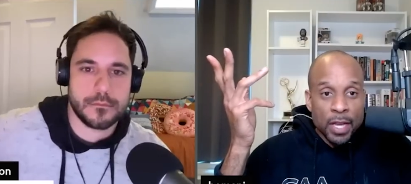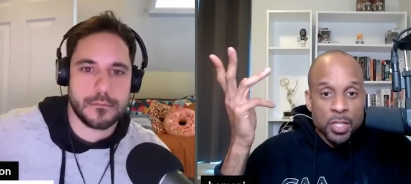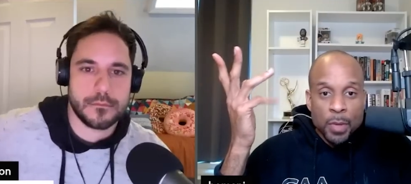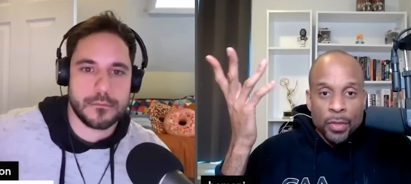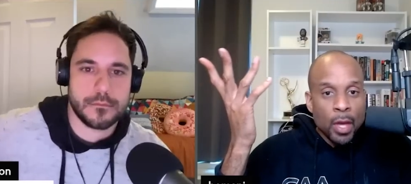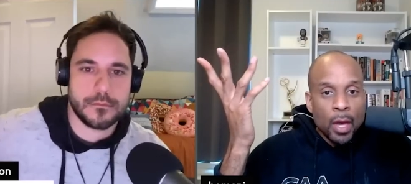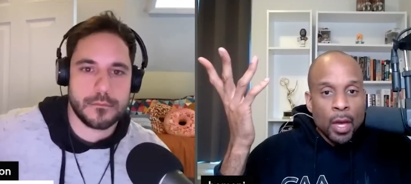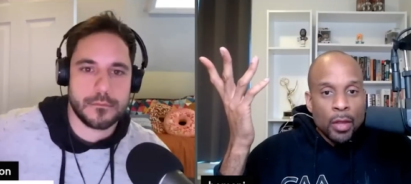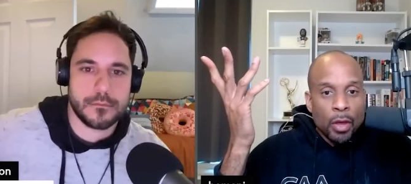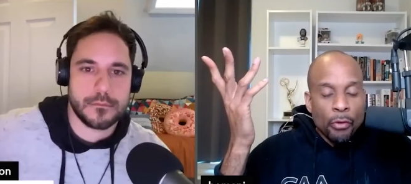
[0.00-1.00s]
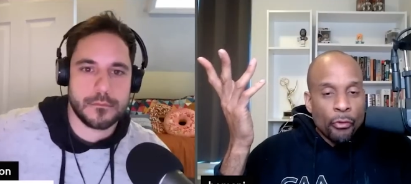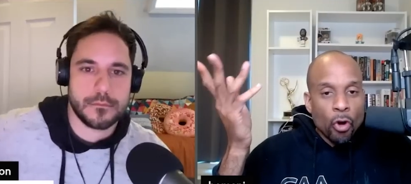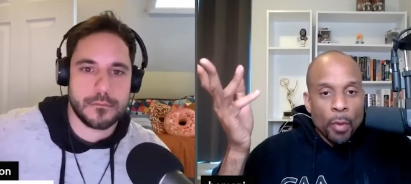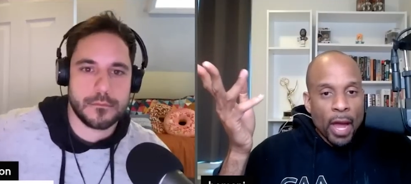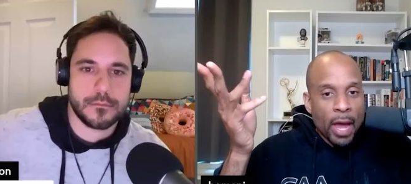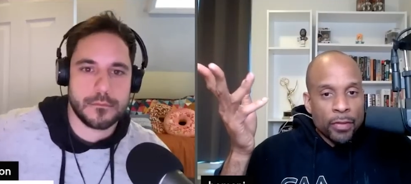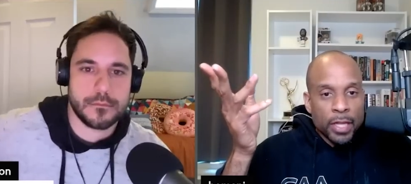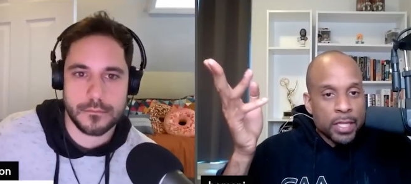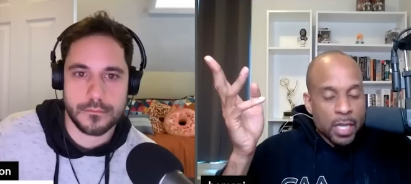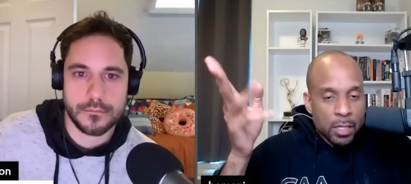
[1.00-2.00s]
Speaker 1: A. Smith. Their former
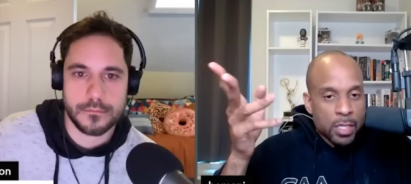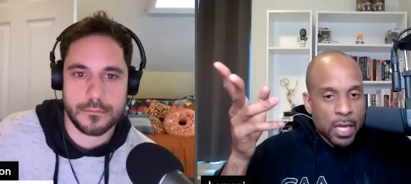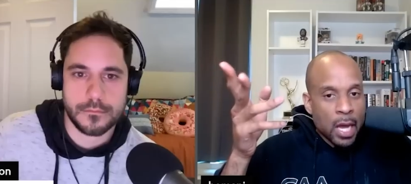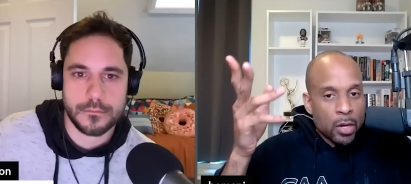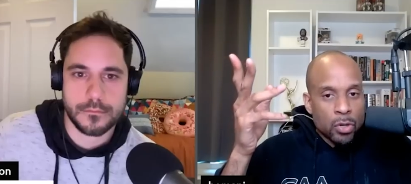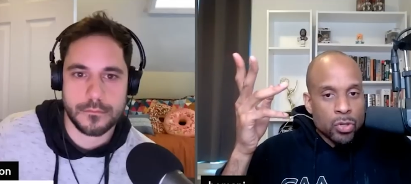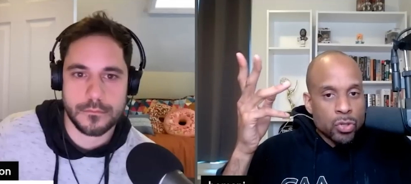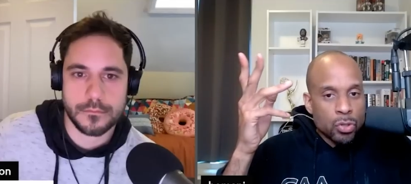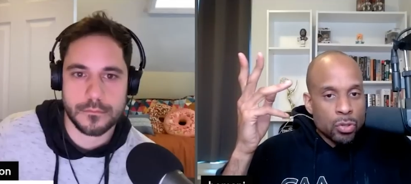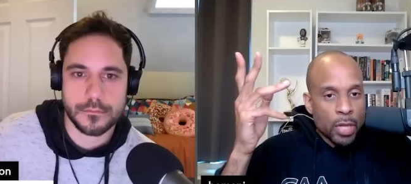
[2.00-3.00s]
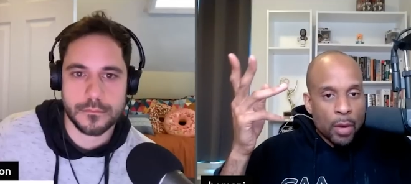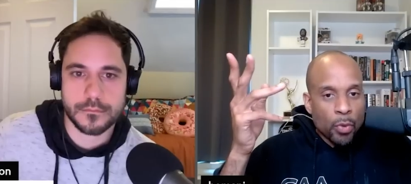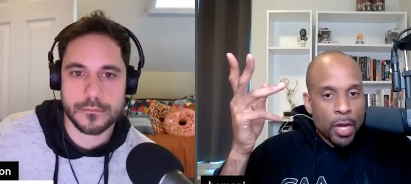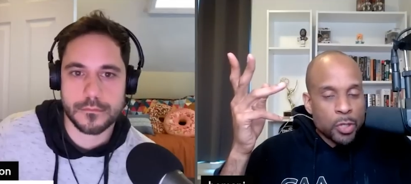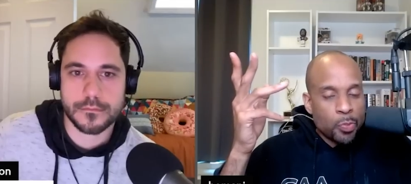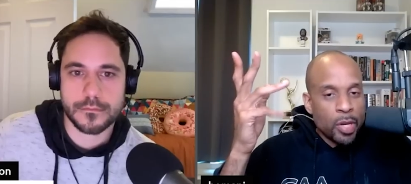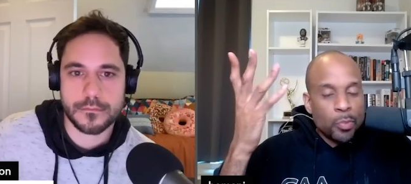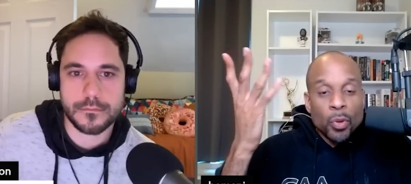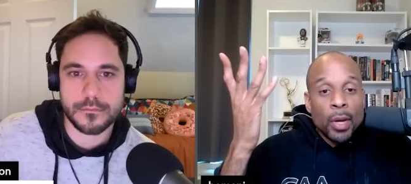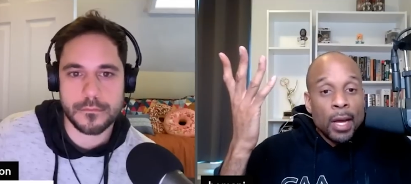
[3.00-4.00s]
athletes, insiders, that range of
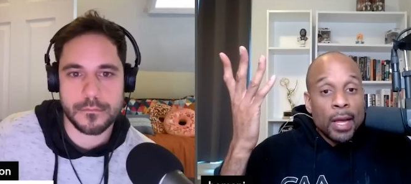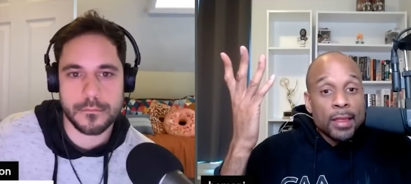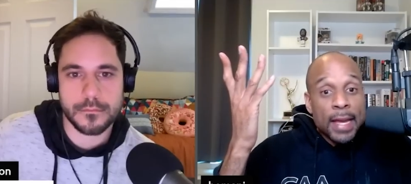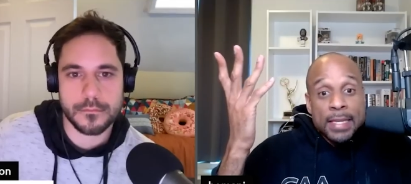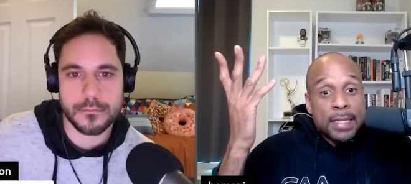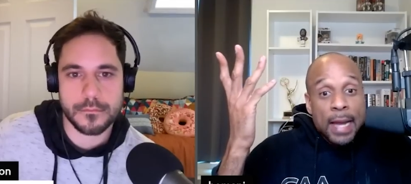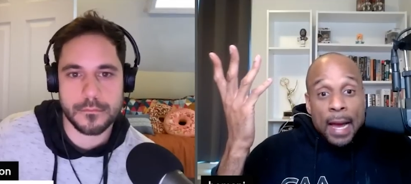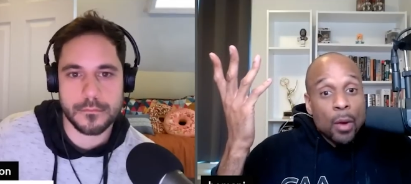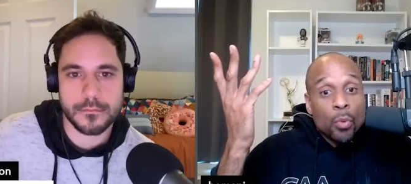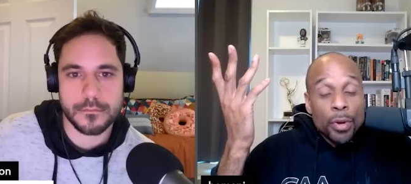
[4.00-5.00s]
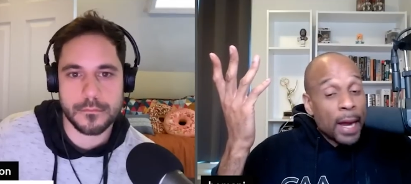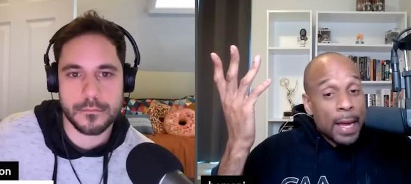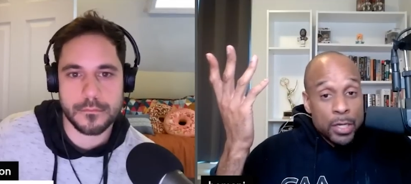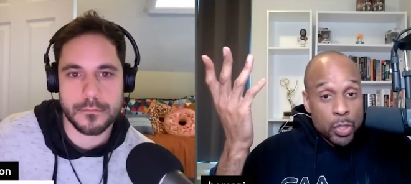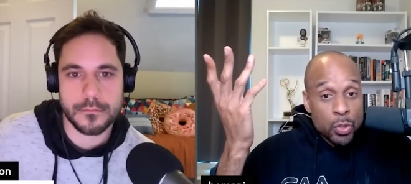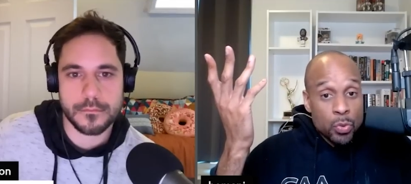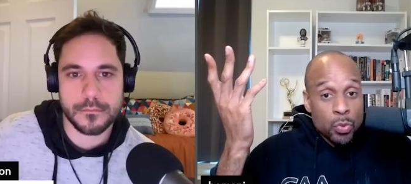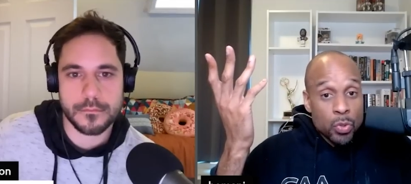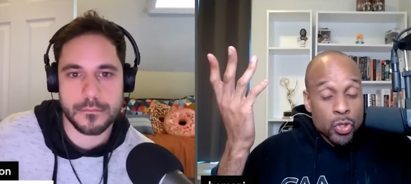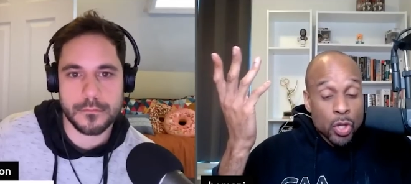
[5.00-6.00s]
people. That's not what I do.
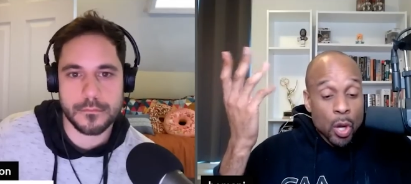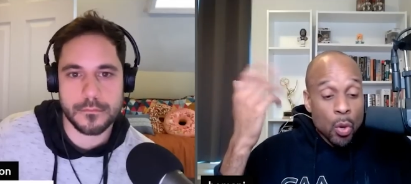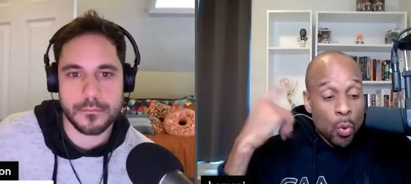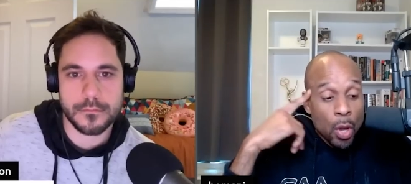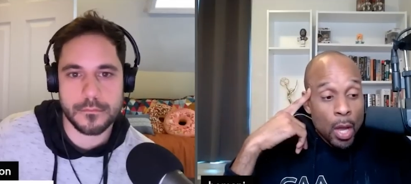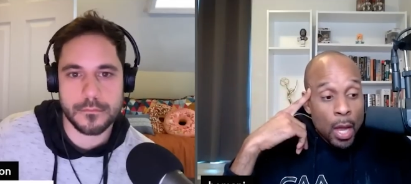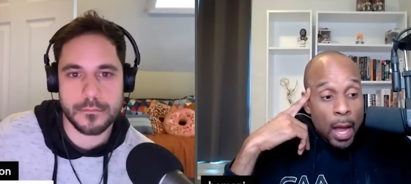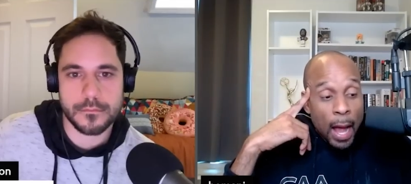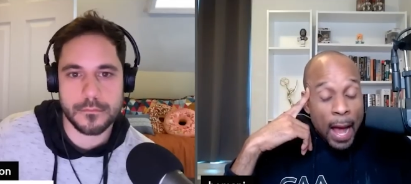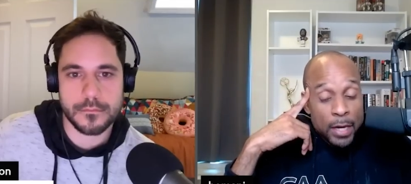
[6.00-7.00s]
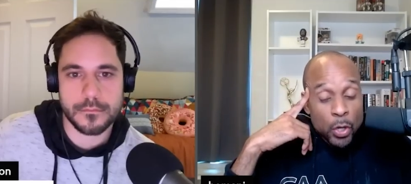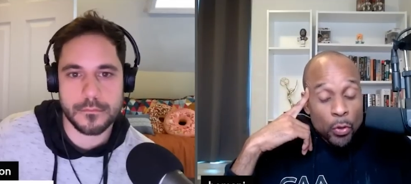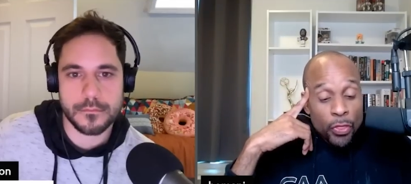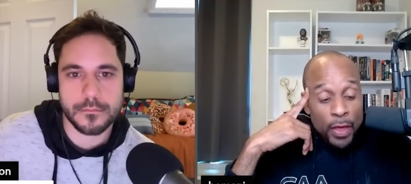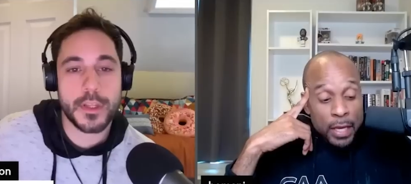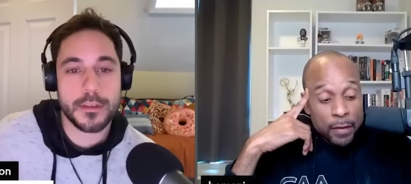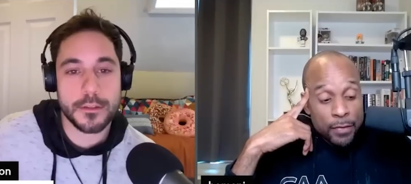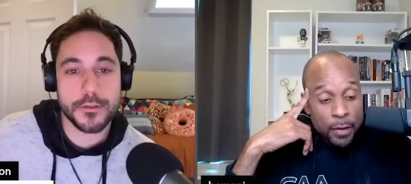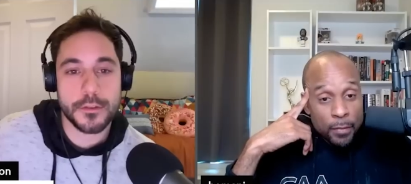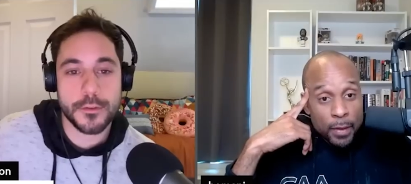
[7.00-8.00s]
Speaker 2: So I don't think but
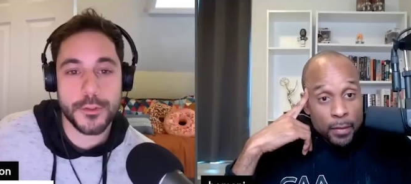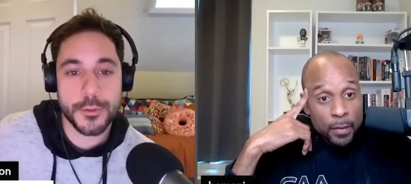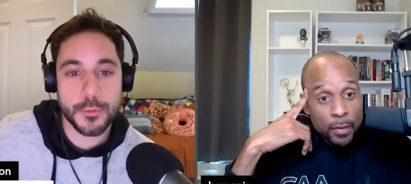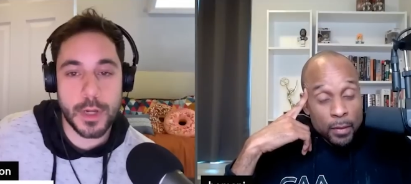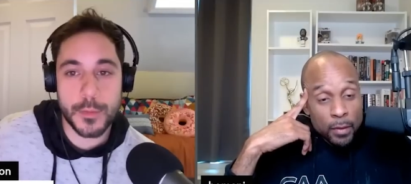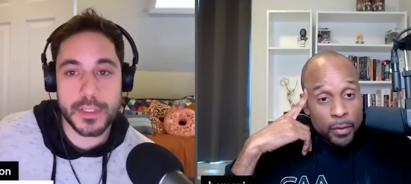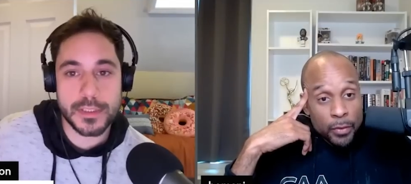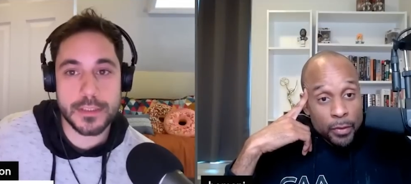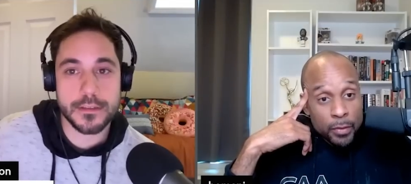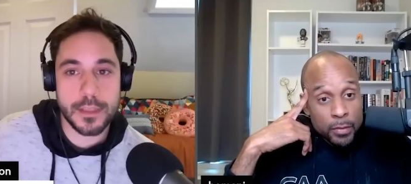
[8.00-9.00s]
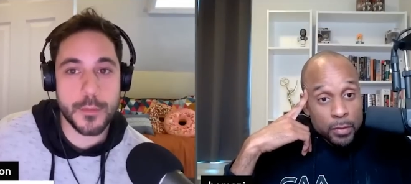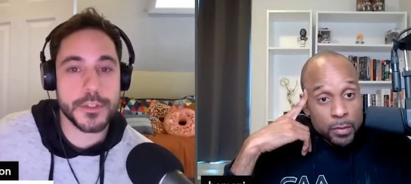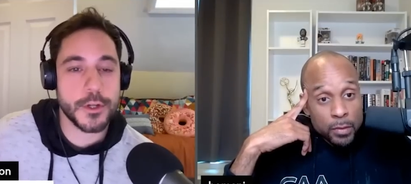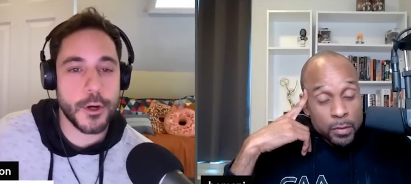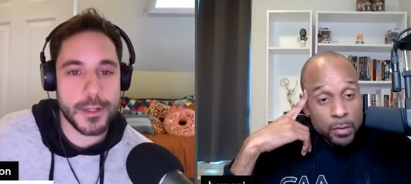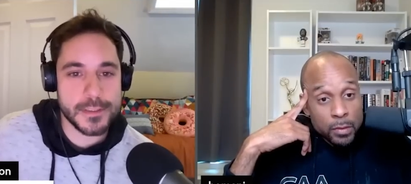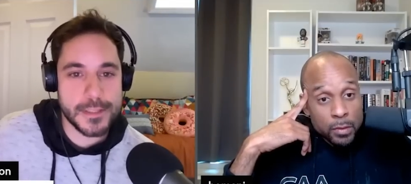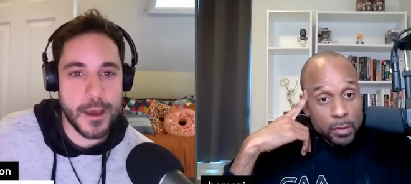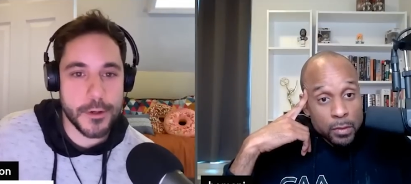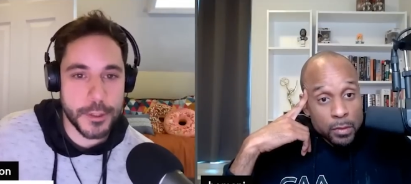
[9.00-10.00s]
of you, them. You do. I mean, Le Batard has
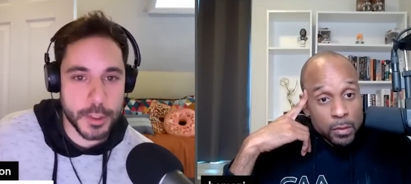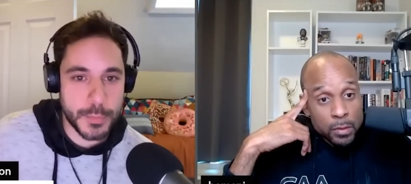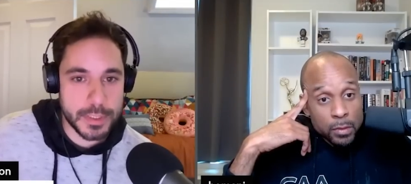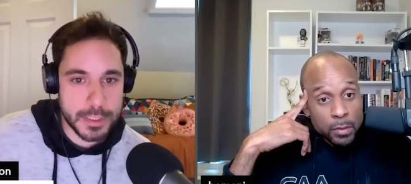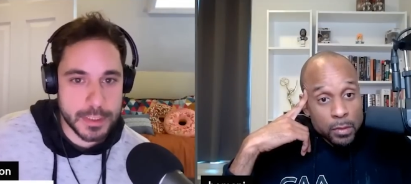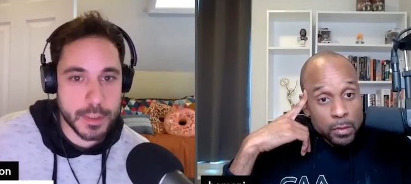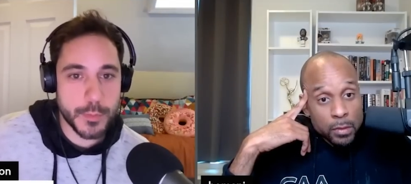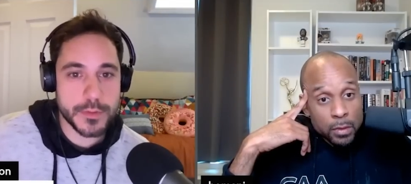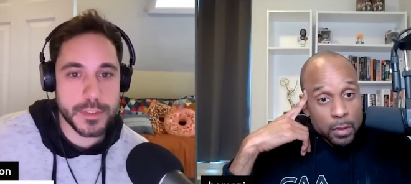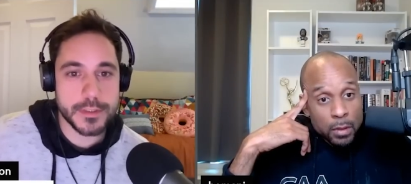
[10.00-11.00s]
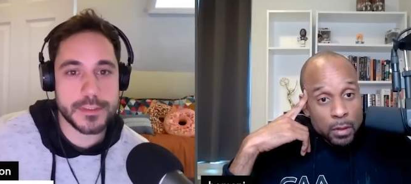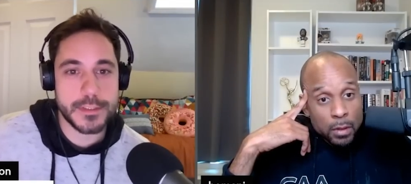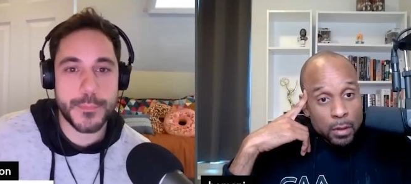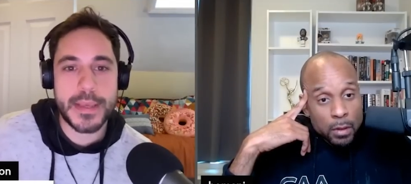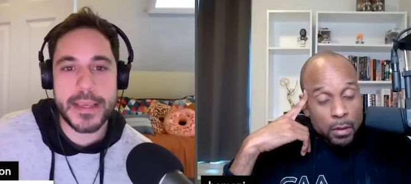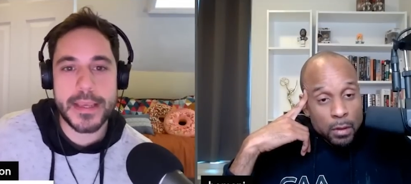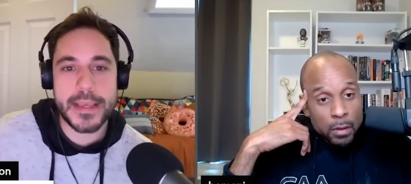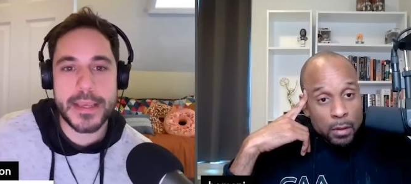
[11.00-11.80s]
touted your ability to to debate. I'm